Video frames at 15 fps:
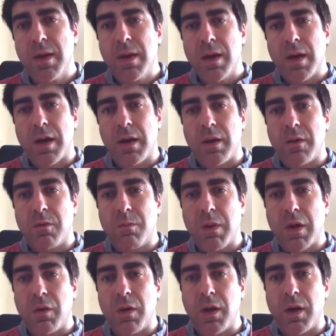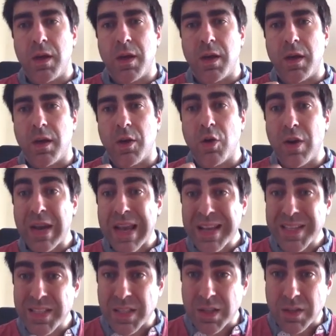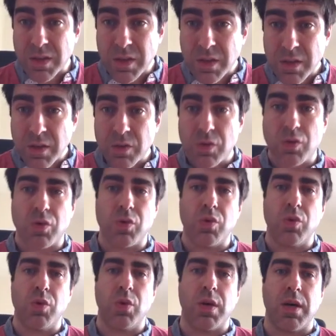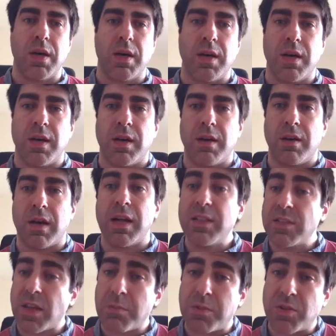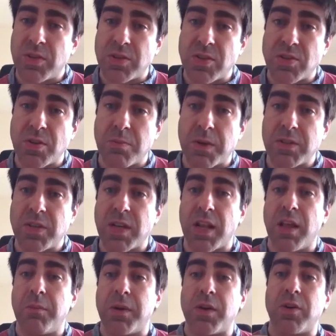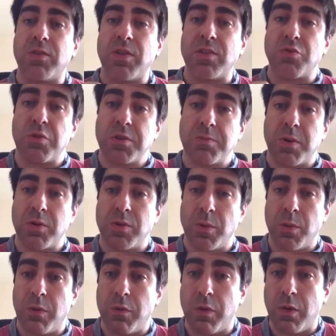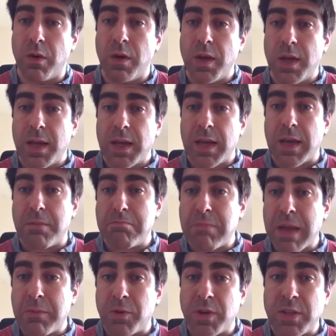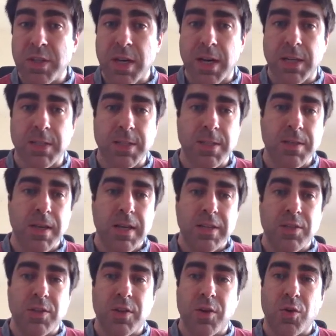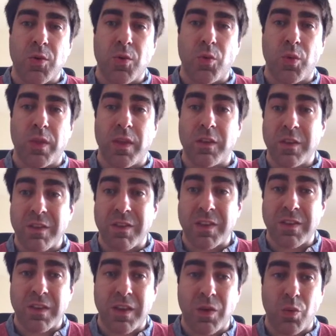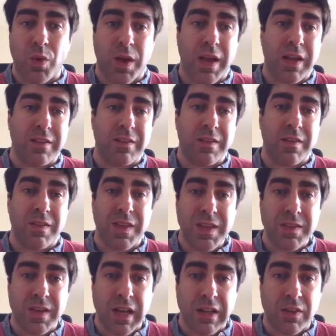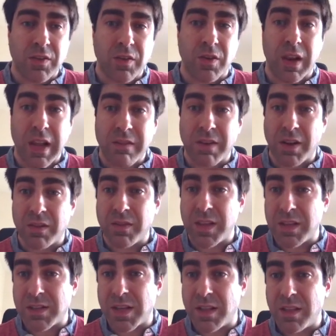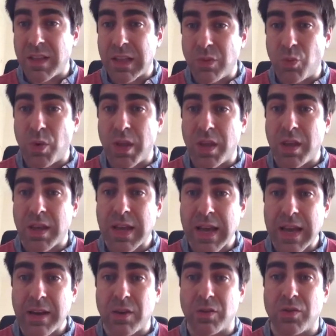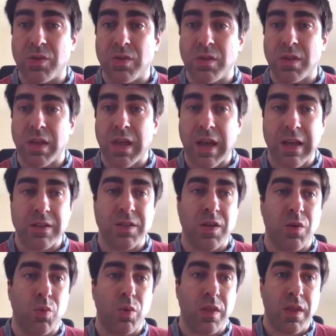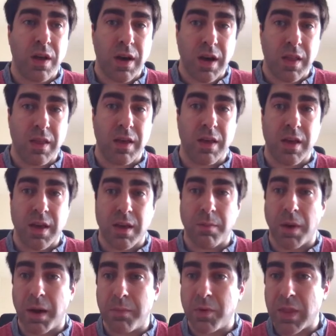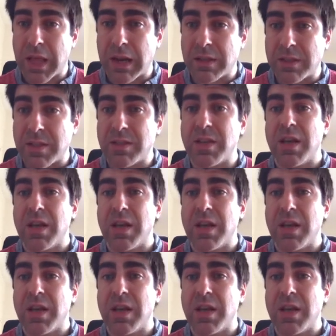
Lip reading: and it's very connected to Alzheimer's disease in particular, because it's responsible for memory tasks. So with the 70, we get details or level of detail that we cannot get with other modalities